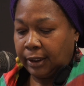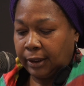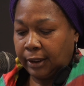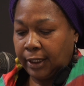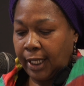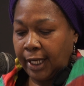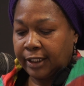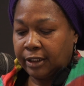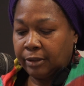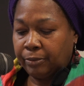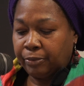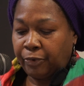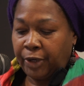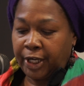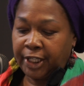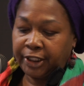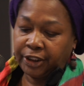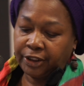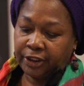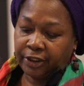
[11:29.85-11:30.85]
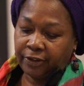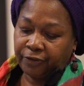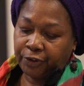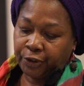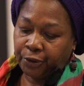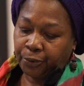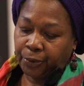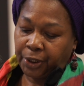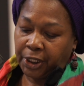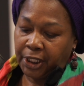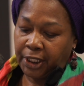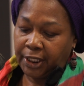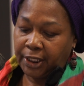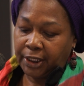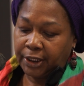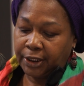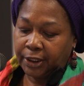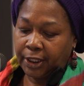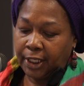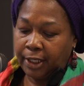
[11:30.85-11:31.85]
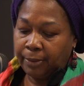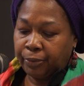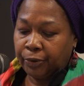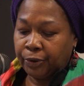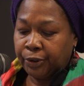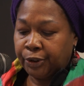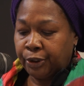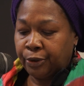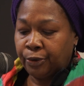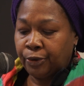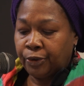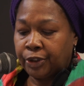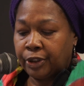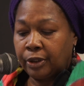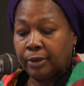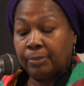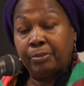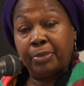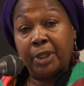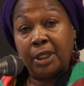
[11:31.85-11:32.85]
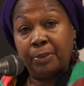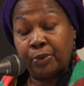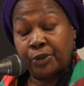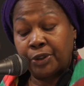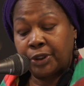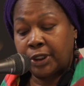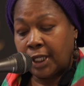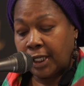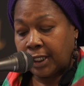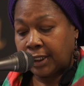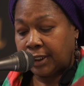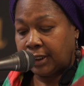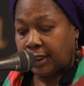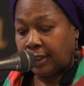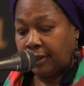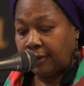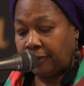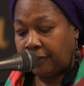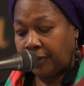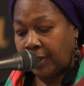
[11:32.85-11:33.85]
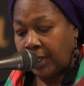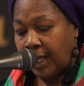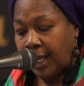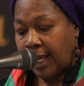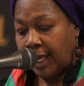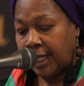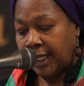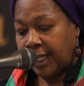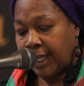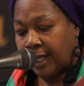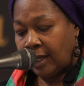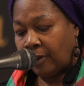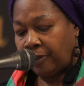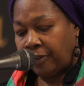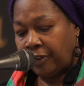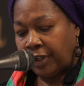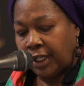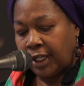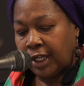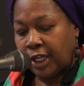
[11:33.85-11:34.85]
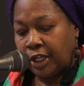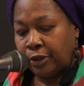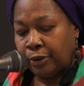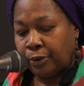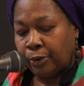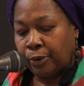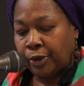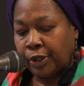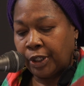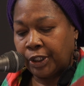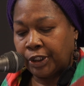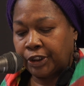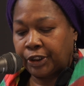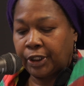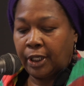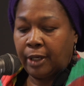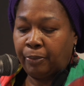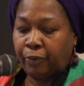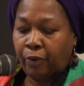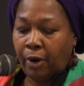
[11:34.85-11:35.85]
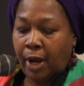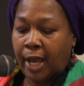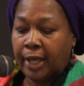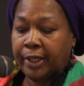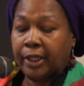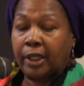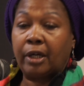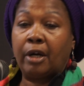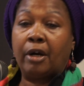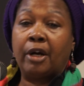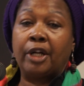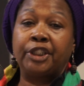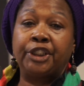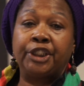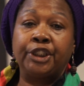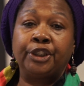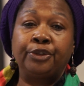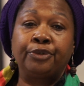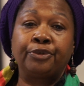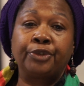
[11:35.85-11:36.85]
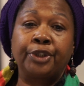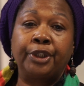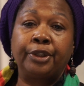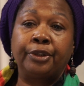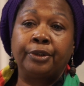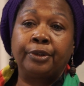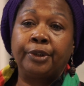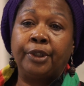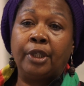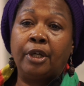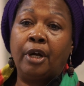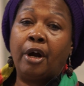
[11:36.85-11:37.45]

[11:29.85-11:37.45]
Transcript: like the branches of trees, and produce, be productive and healthy, and nourish a product, our children,